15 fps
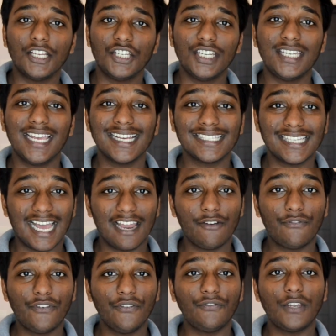GTX
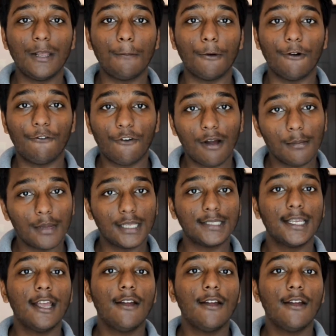950 performance